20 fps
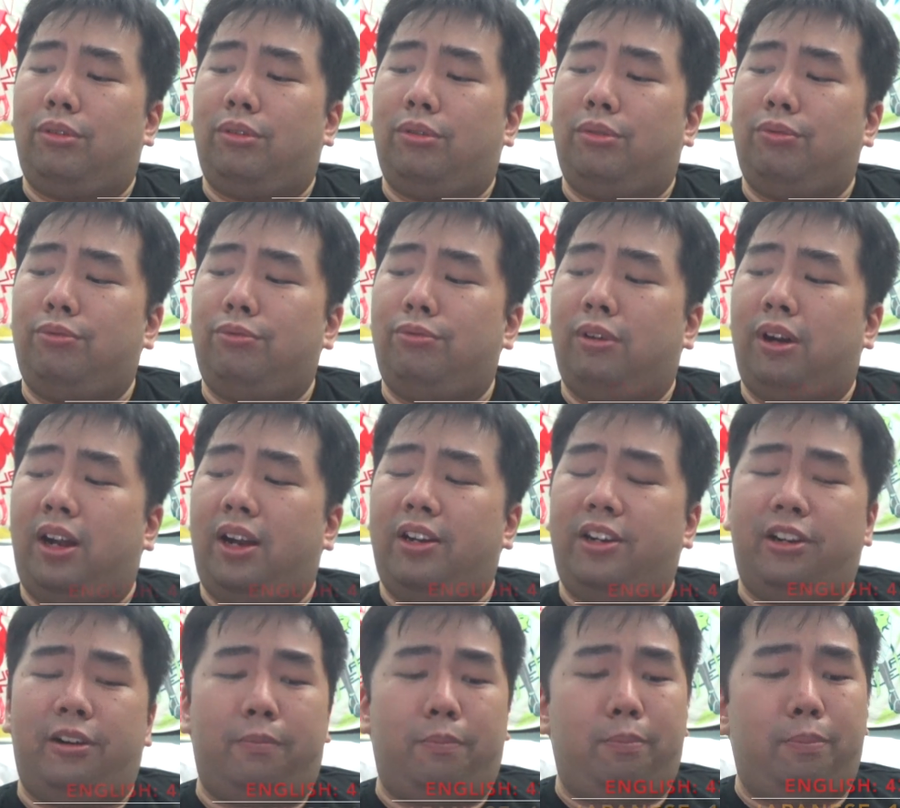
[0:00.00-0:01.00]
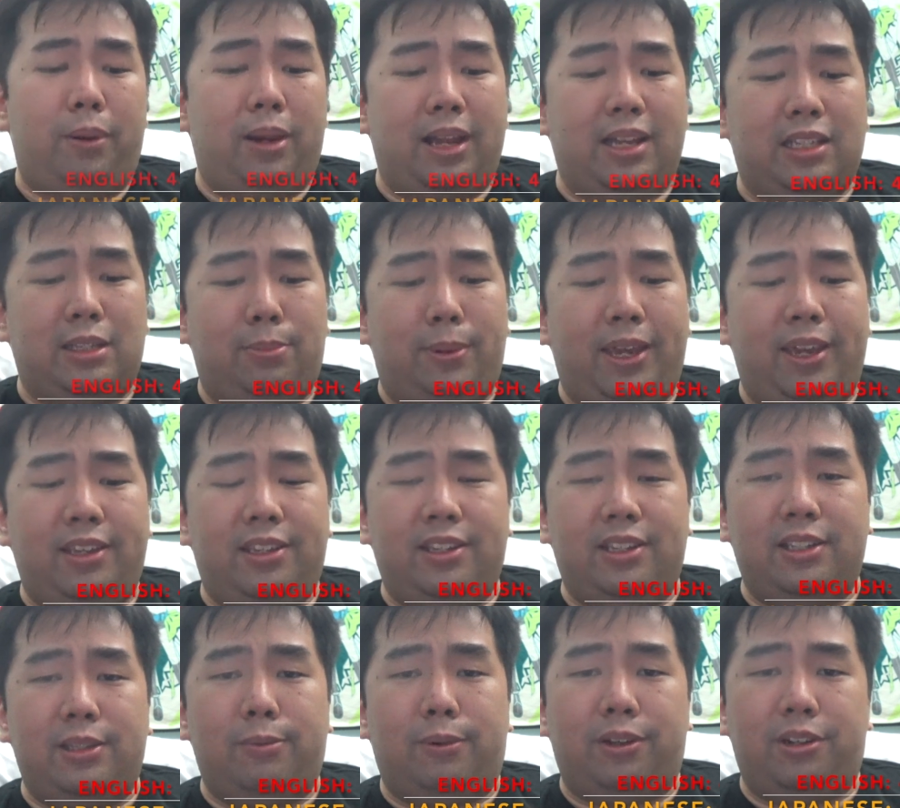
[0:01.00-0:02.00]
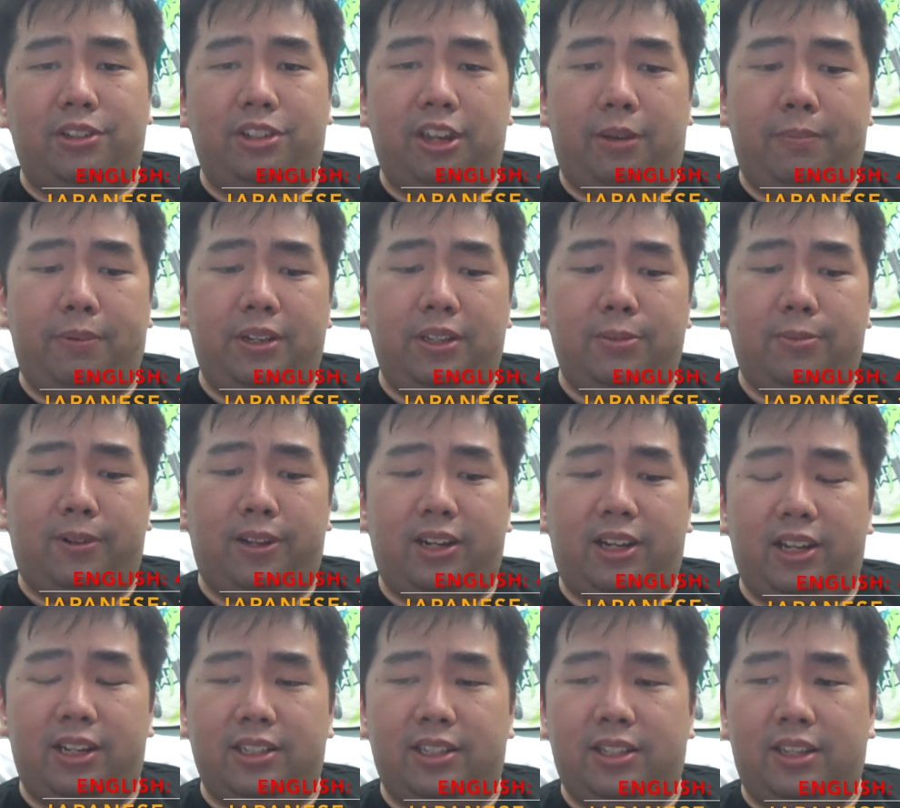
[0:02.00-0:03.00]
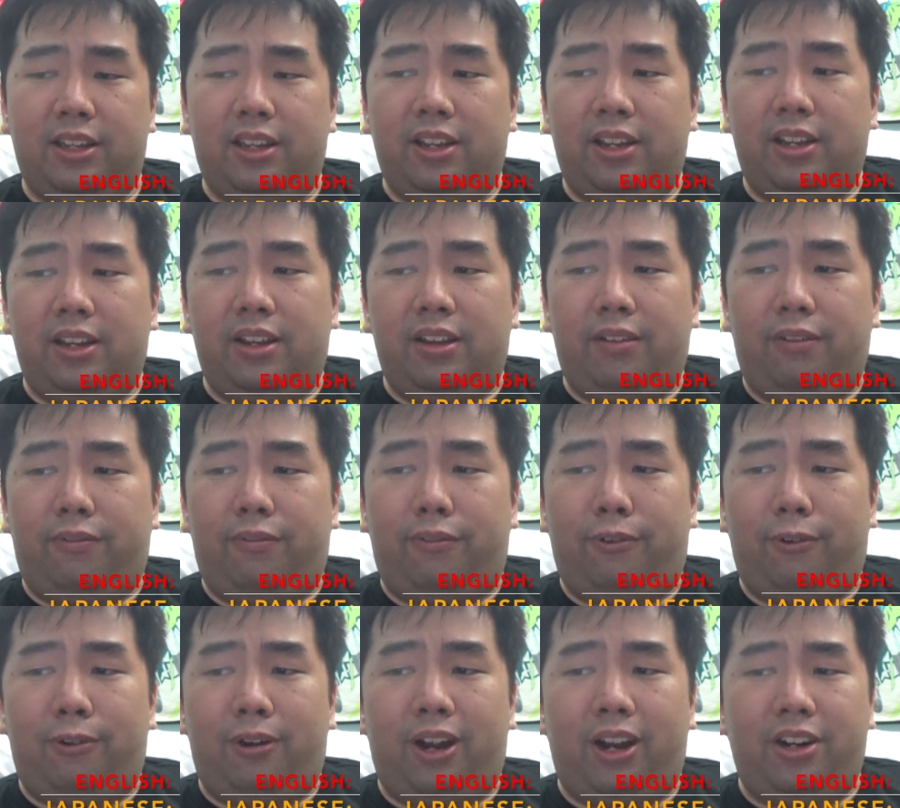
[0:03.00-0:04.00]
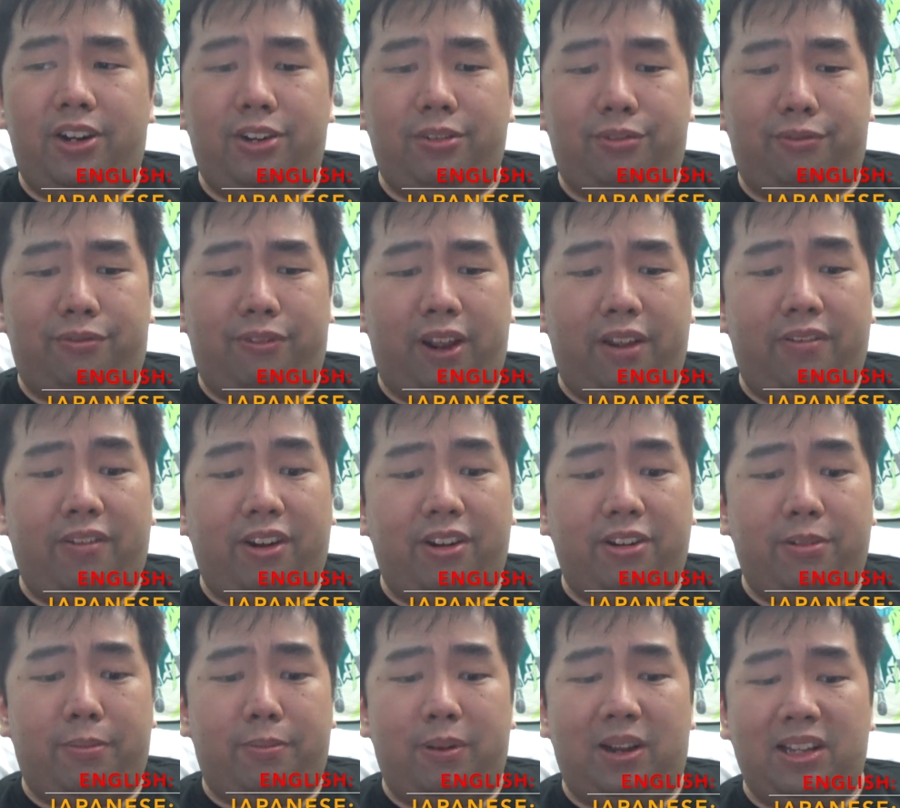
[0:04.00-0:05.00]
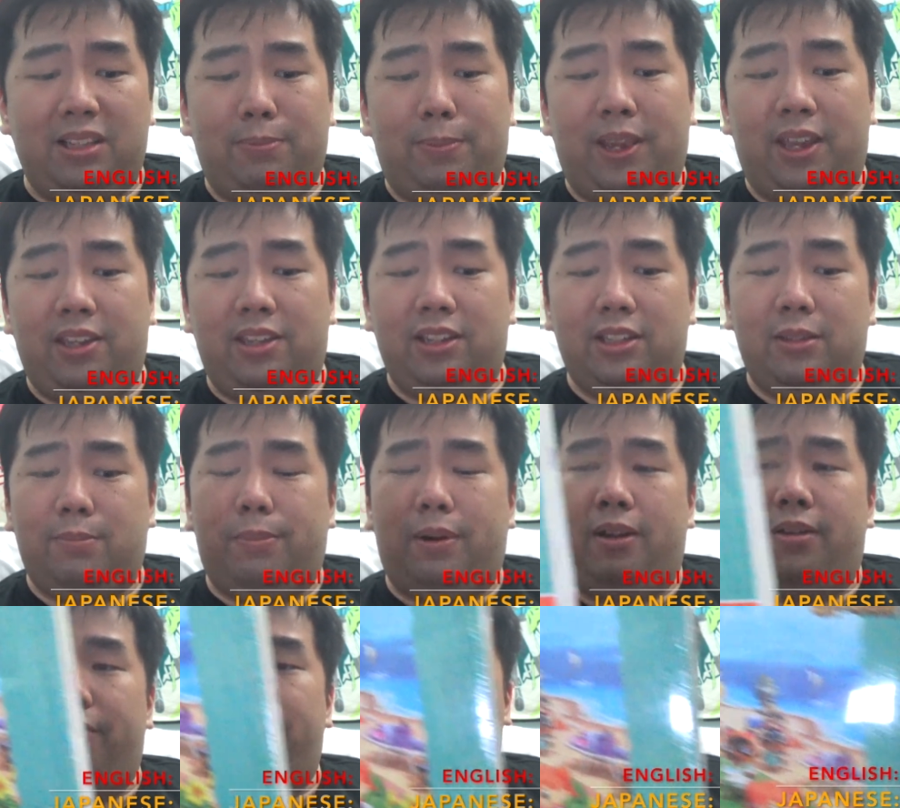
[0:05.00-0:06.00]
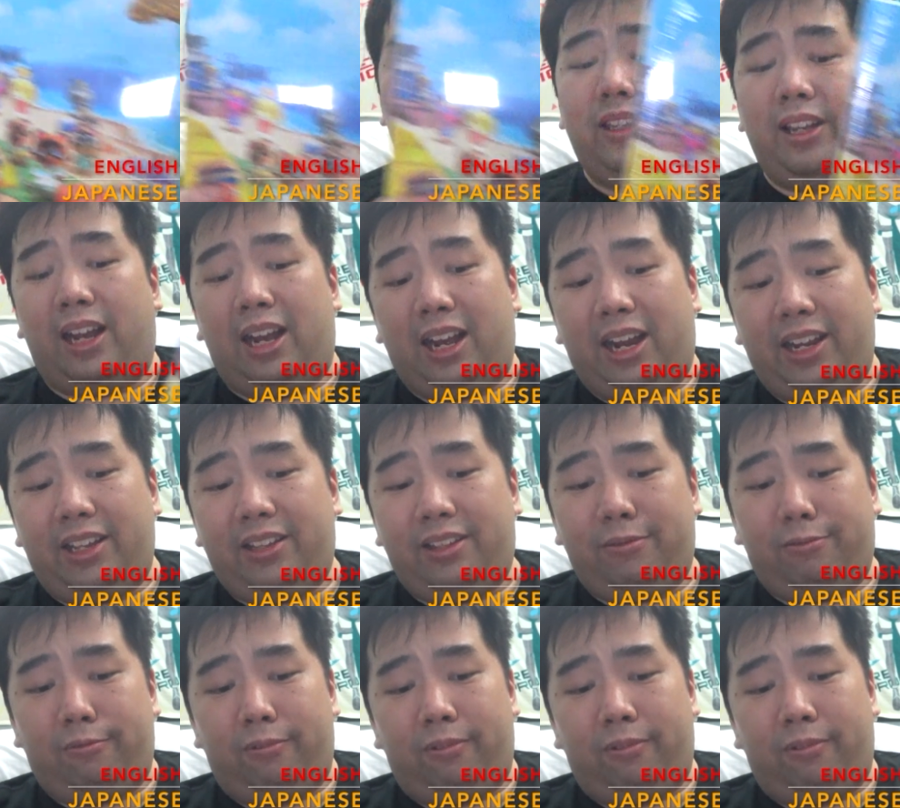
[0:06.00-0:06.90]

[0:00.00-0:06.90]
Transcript: two hundred plus pages, while the Japanese one has four hundred to five hundred plus pages. But of course, the height,